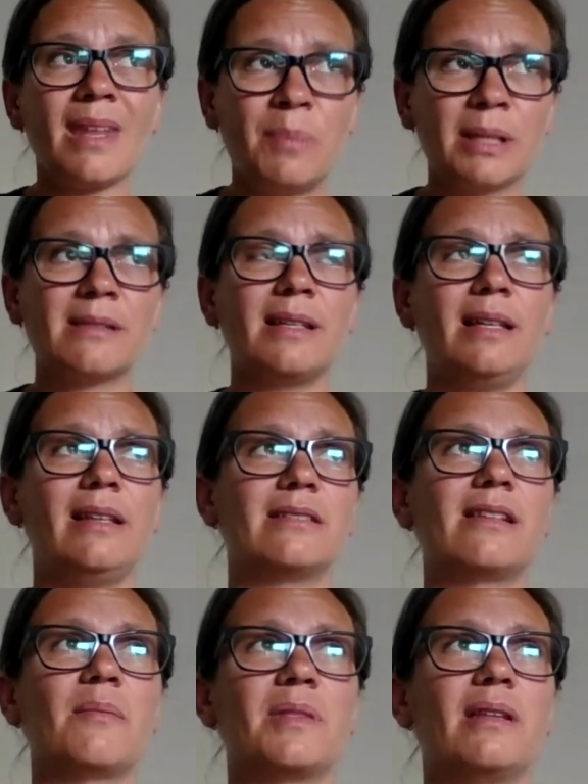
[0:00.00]
but still it's
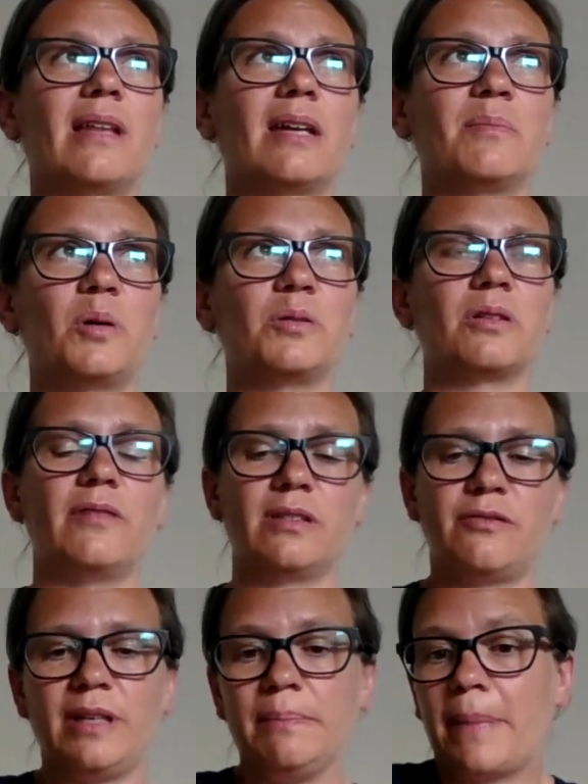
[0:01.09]
something that most of
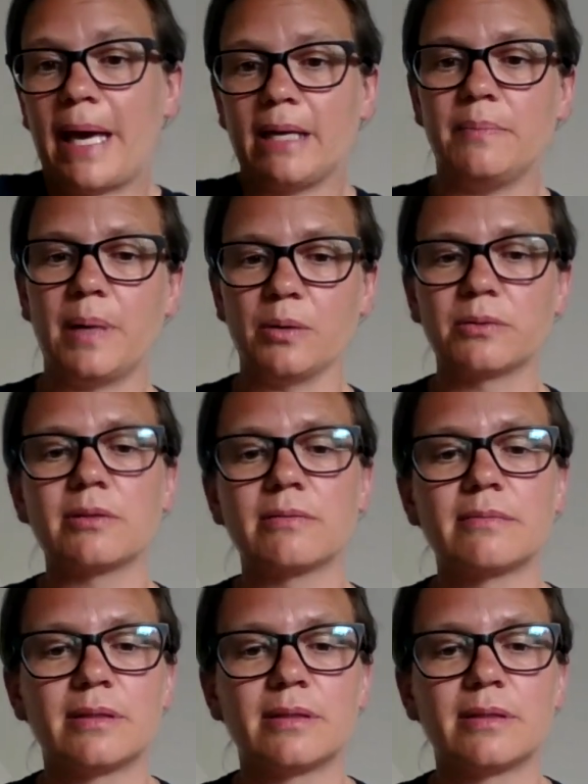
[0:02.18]
us feel bad about.